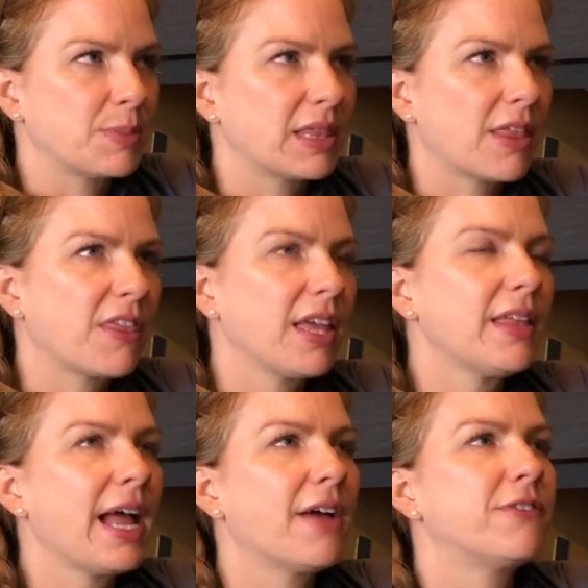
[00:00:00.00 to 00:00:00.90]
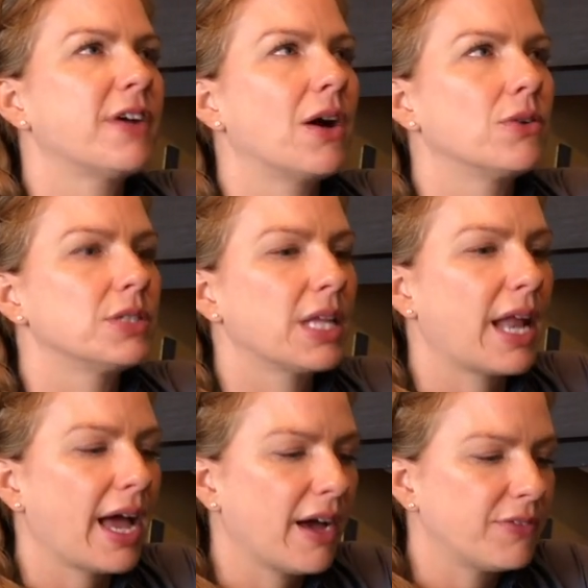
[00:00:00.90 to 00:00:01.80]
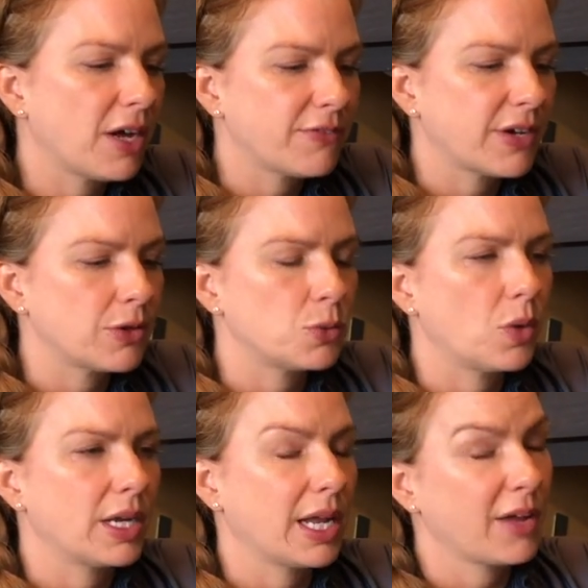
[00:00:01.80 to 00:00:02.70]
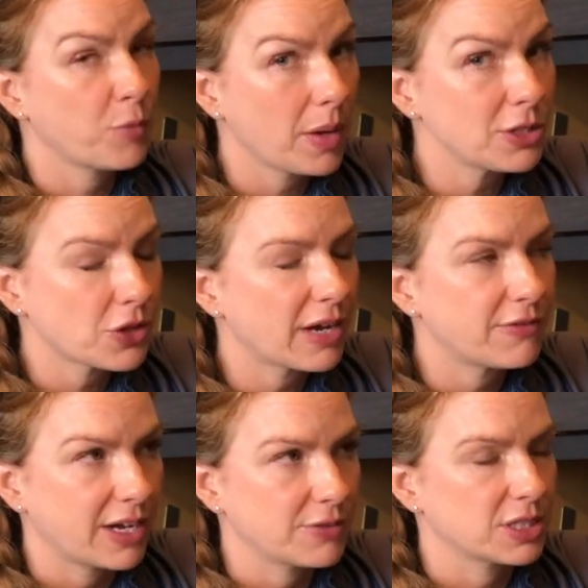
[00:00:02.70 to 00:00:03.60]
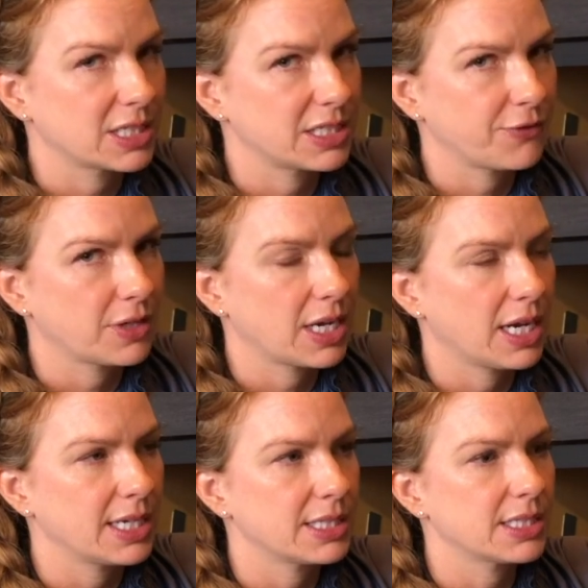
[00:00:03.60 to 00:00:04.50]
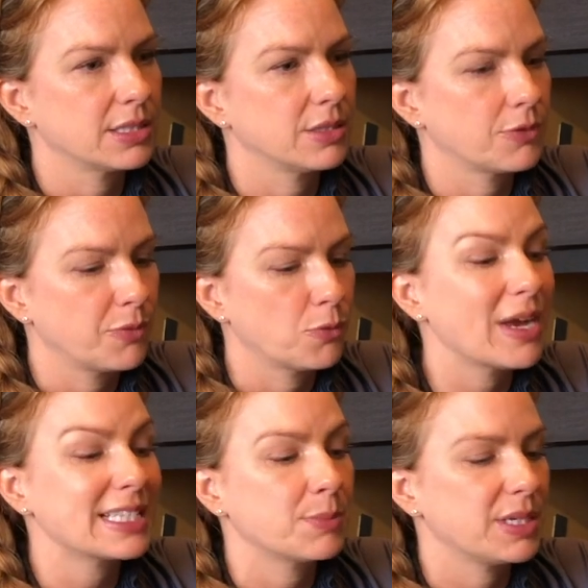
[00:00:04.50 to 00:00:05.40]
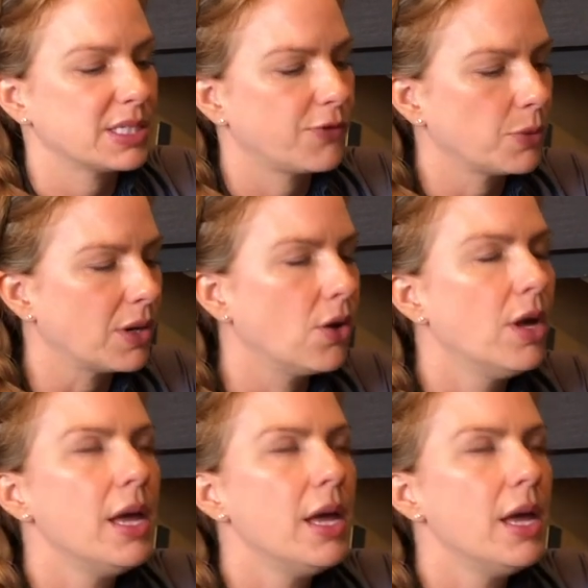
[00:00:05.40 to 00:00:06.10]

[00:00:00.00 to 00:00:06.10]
But the thing that I have found, and I have not found one, and I've probably tried 5 or 6 different kinds, recipes if you will,